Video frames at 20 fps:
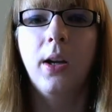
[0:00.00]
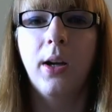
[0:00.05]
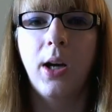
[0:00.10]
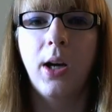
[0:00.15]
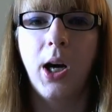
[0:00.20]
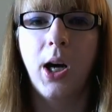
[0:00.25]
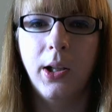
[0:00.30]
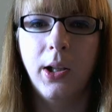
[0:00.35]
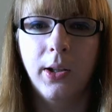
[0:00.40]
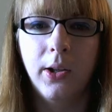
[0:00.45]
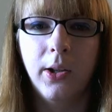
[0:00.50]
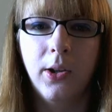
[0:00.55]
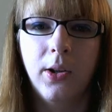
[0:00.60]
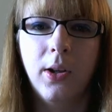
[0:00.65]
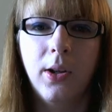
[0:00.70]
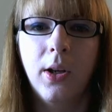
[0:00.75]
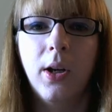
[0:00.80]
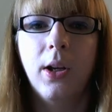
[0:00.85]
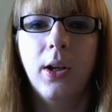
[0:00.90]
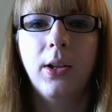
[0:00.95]

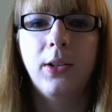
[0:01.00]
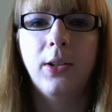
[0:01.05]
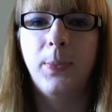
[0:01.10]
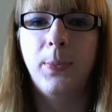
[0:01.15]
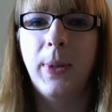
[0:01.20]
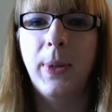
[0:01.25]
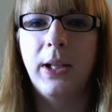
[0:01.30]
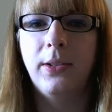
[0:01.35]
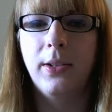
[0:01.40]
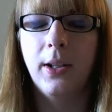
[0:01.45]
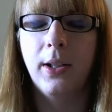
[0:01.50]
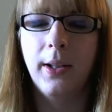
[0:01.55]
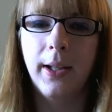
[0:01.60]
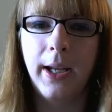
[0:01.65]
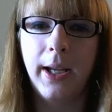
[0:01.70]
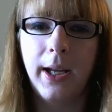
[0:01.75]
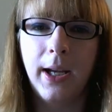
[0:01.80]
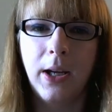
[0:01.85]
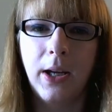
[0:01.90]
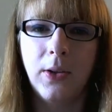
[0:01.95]
color, space and
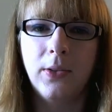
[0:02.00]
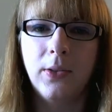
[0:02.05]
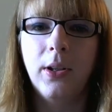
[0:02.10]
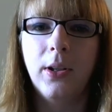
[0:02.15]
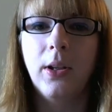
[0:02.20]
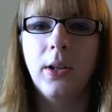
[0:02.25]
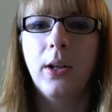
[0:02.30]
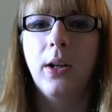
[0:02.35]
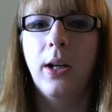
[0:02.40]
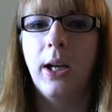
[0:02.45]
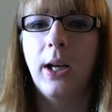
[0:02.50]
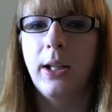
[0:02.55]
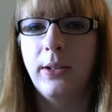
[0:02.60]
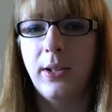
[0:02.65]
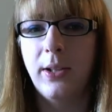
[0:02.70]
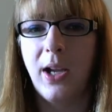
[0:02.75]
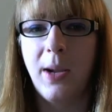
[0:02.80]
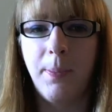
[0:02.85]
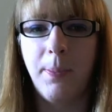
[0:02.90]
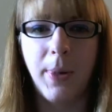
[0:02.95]
layout, and
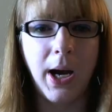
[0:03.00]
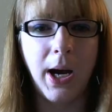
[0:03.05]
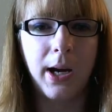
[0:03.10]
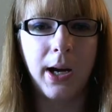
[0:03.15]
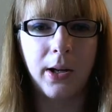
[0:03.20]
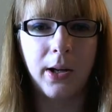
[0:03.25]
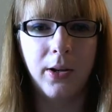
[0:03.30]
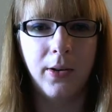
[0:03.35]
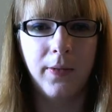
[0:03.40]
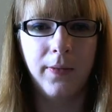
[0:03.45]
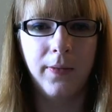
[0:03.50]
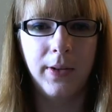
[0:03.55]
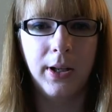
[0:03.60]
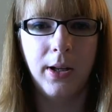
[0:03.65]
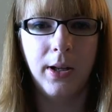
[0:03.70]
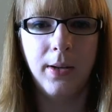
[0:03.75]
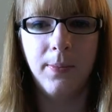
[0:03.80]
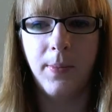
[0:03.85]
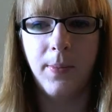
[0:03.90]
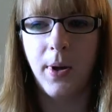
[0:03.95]
typography.